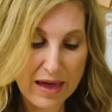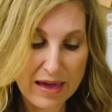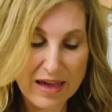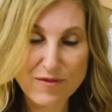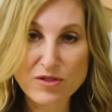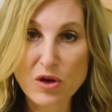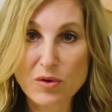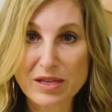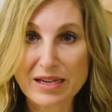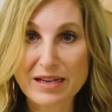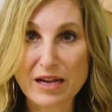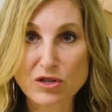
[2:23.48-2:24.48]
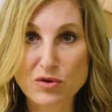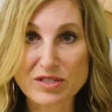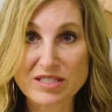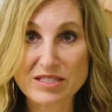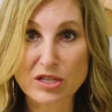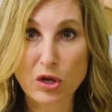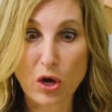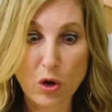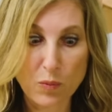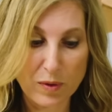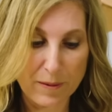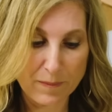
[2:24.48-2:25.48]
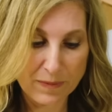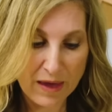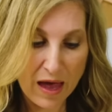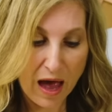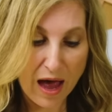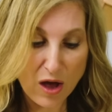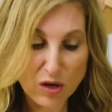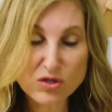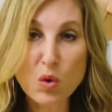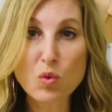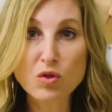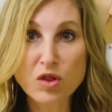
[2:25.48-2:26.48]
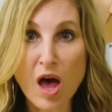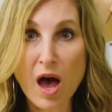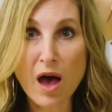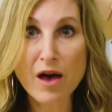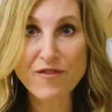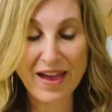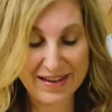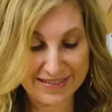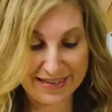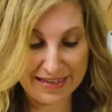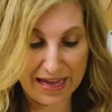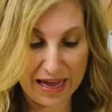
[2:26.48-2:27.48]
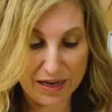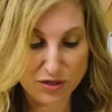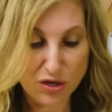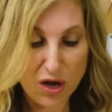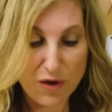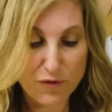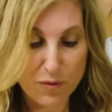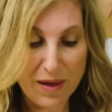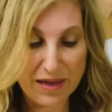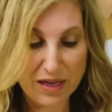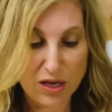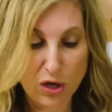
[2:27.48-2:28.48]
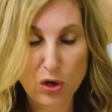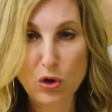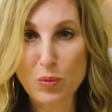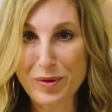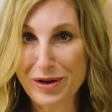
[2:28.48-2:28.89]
even though the connector is still open. I also love 18 gauge for making hoop